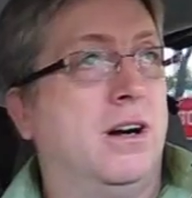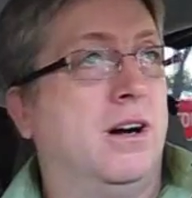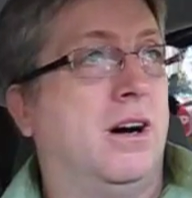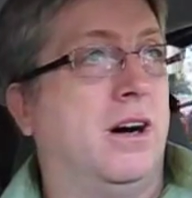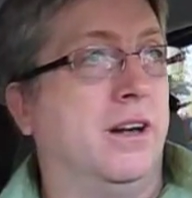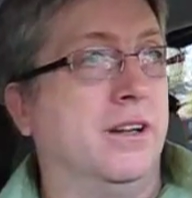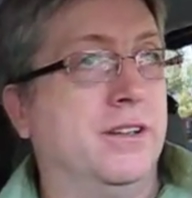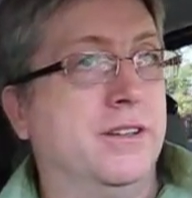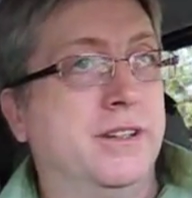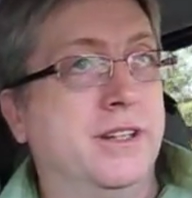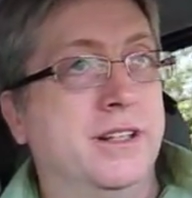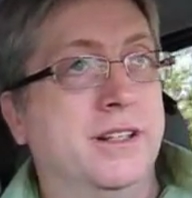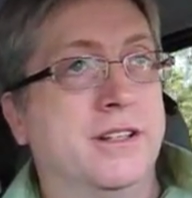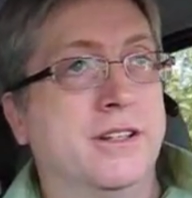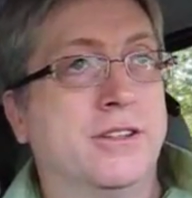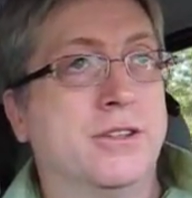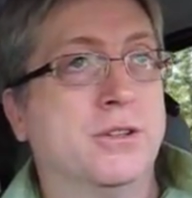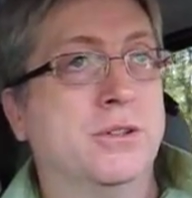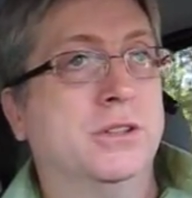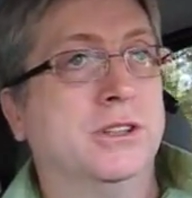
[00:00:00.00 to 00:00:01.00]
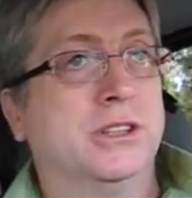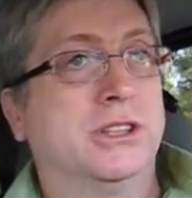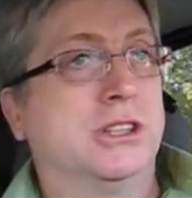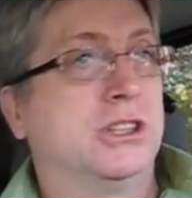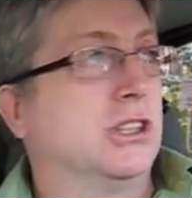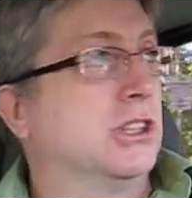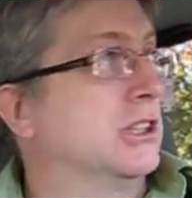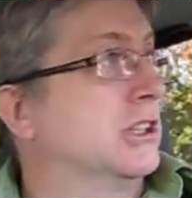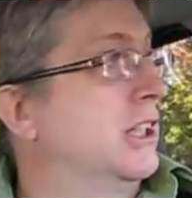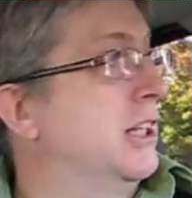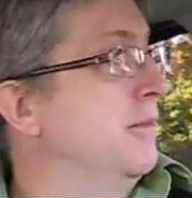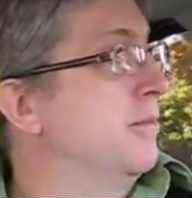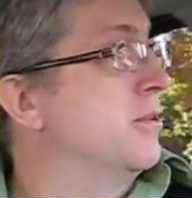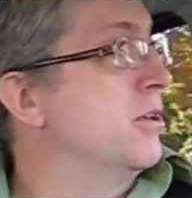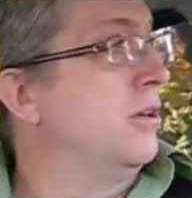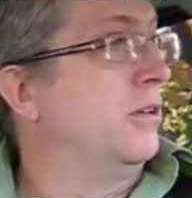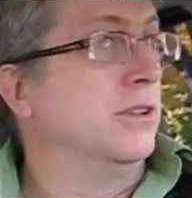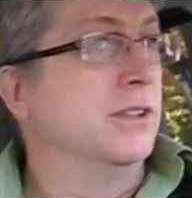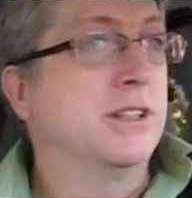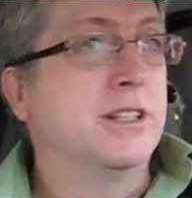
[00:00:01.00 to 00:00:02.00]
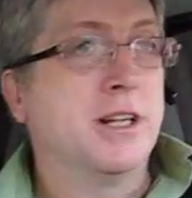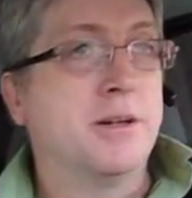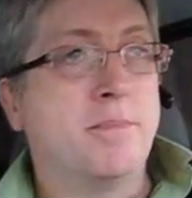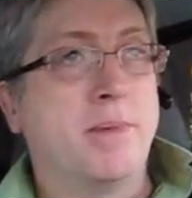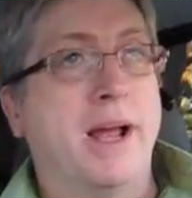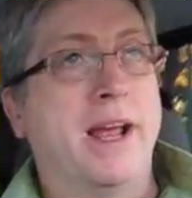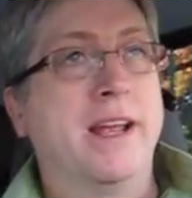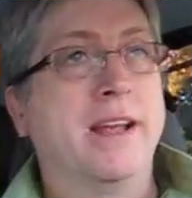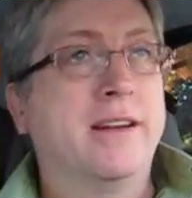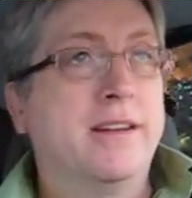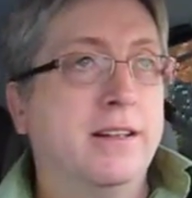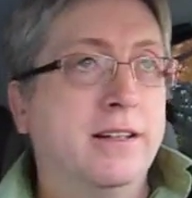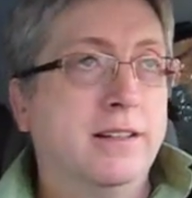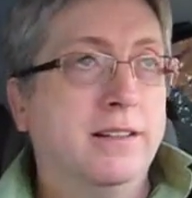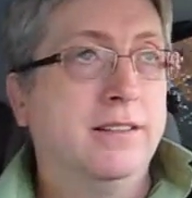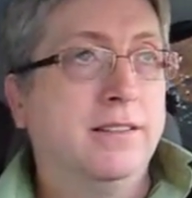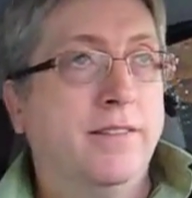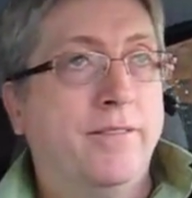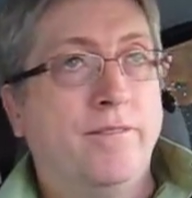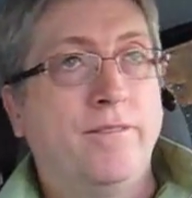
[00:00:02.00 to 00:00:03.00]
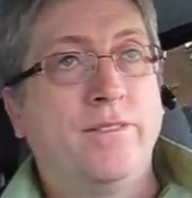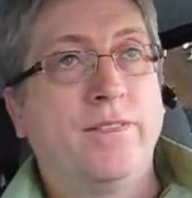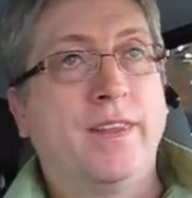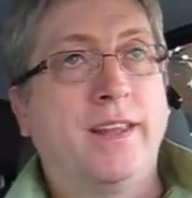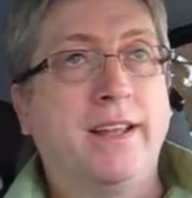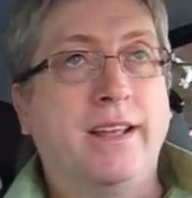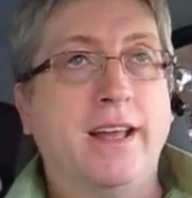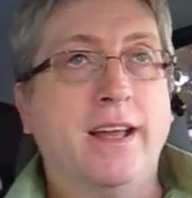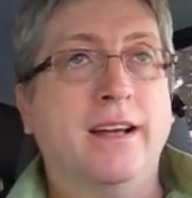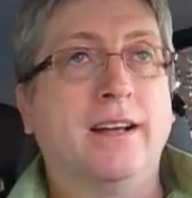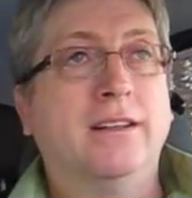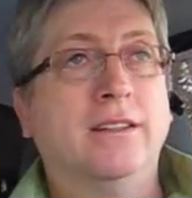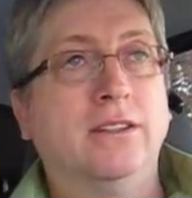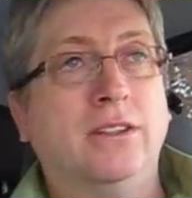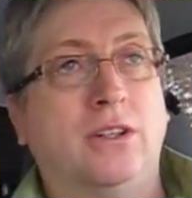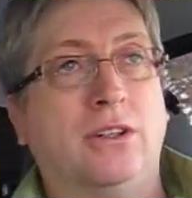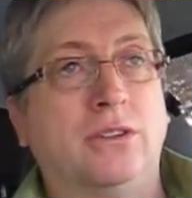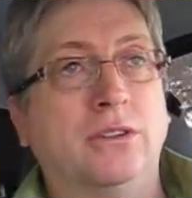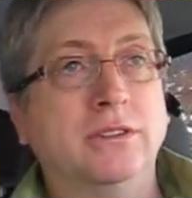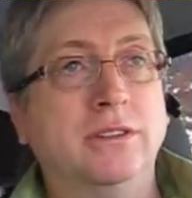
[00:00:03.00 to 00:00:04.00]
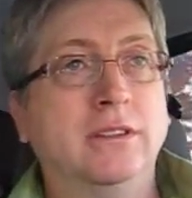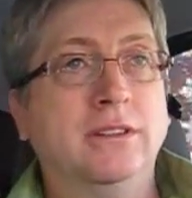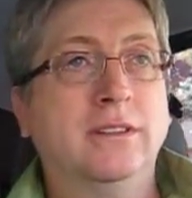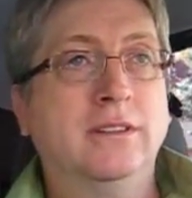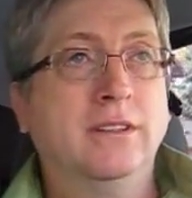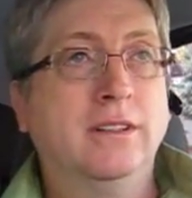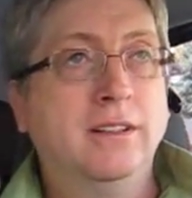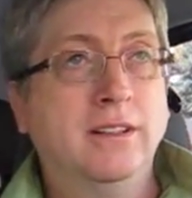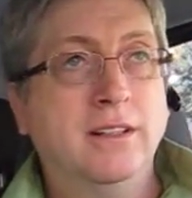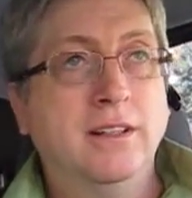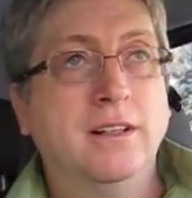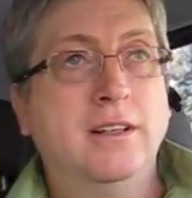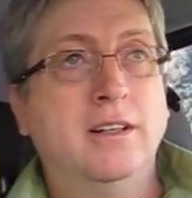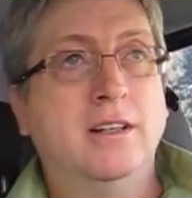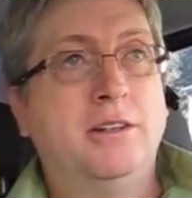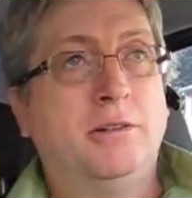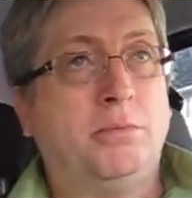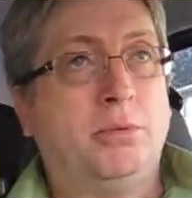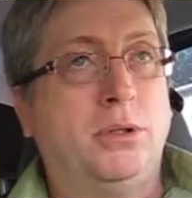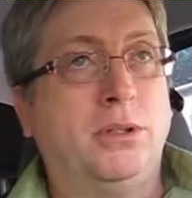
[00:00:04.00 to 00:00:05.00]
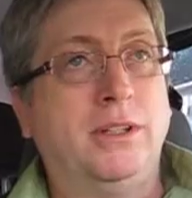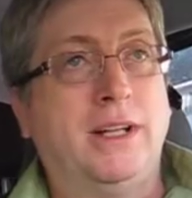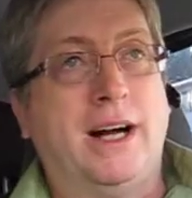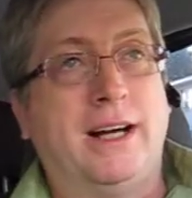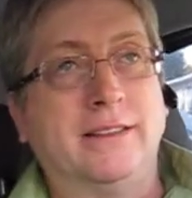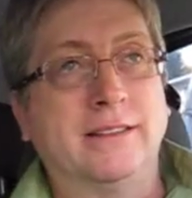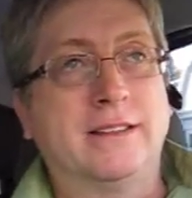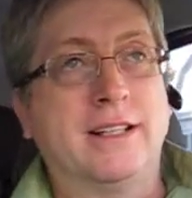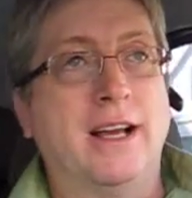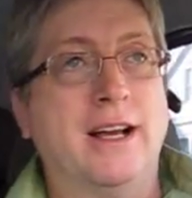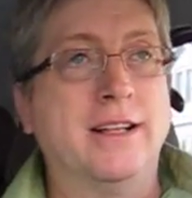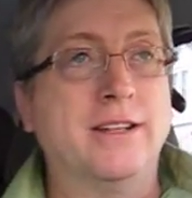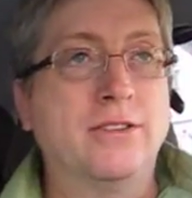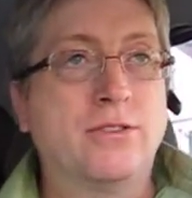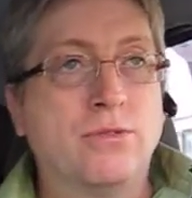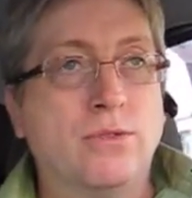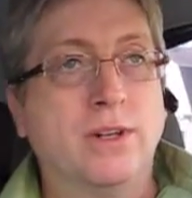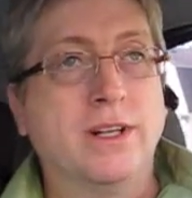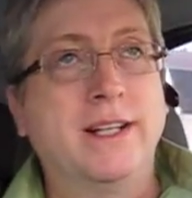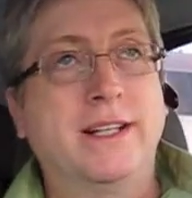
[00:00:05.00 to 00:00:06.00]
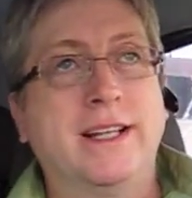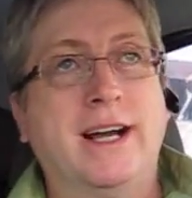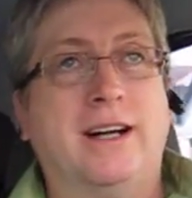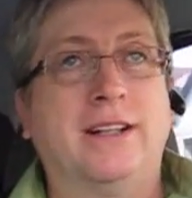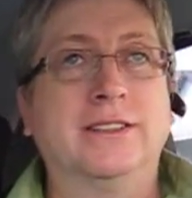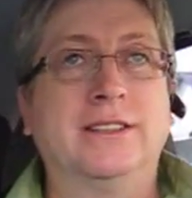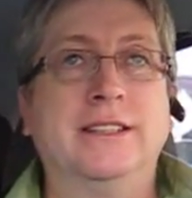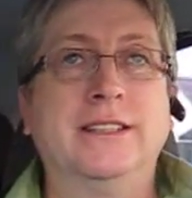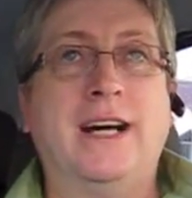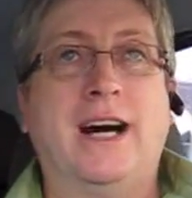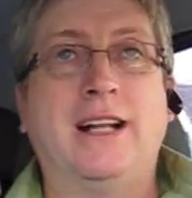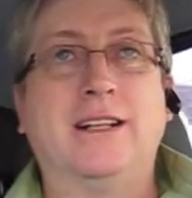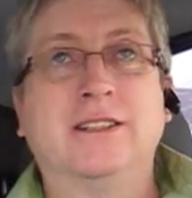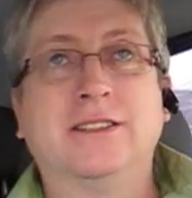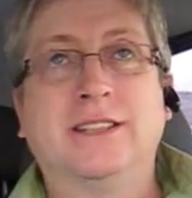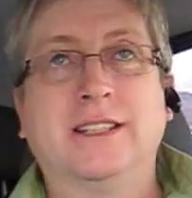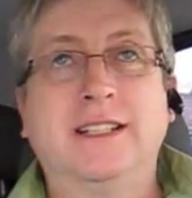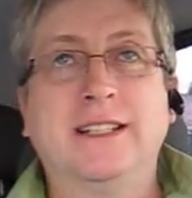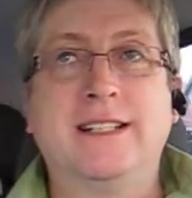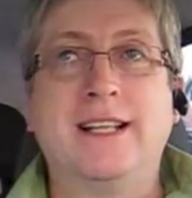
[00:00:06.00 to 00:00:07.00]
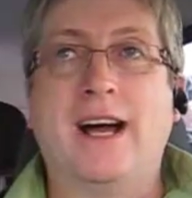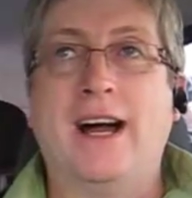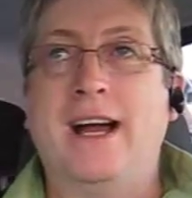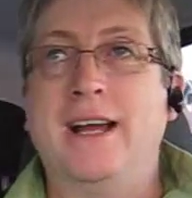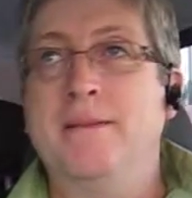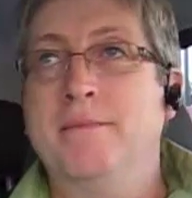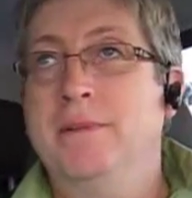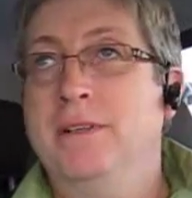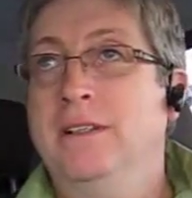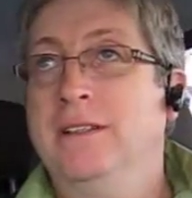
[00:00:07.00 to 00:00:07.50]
All you need to do is you just keep going to the bank, getting a loan, pull out $10,000, $20,000 at a time,